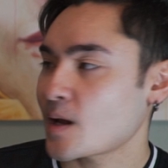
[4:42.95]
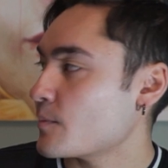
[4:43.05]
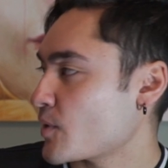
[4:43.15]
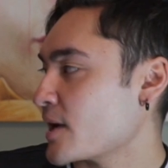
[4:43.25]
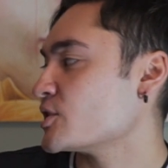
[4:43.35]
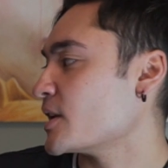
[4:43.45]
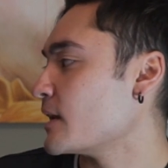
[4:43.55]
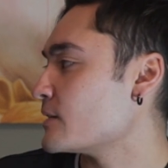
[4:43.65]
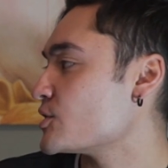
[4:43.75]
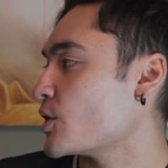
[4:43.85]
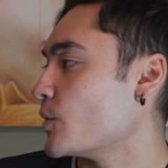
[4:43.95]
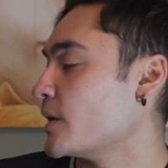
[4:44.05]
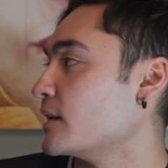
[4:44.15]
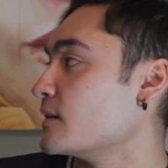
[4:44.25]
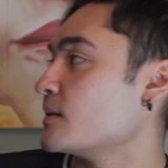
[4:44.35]
oppression and
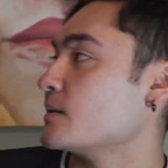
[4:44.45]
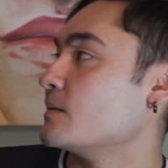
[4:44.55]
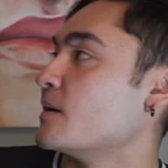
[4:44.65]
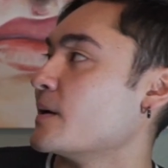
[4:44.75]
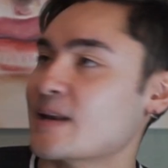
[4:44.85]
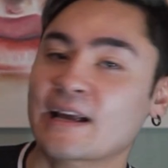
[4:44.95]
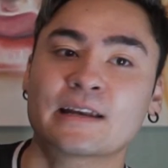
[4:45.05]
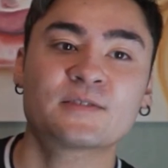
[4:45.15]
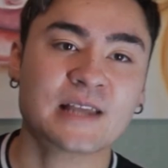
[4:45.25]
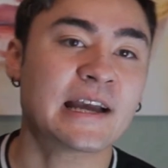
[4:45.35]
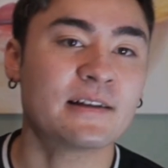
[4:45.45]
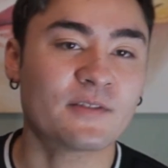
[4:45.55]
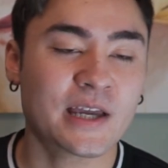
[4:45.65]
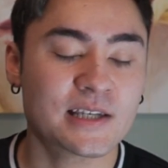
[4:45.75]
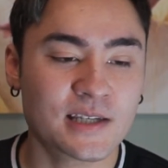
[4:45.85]
showing the negative side of
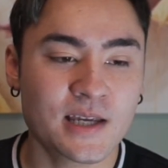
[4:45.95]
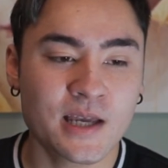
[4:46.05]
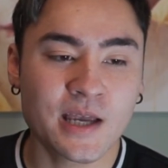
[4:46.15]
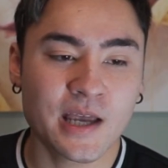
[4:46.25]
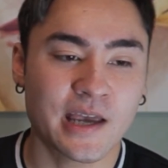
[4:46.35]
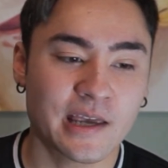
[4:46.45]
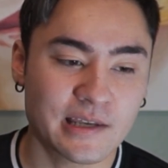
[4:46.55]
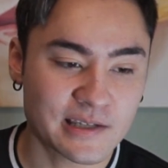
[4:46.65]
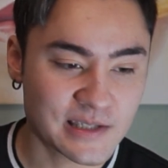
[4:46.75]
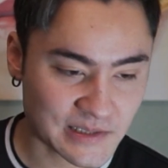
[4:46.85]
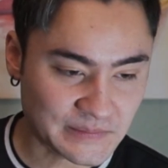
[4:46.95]
it. And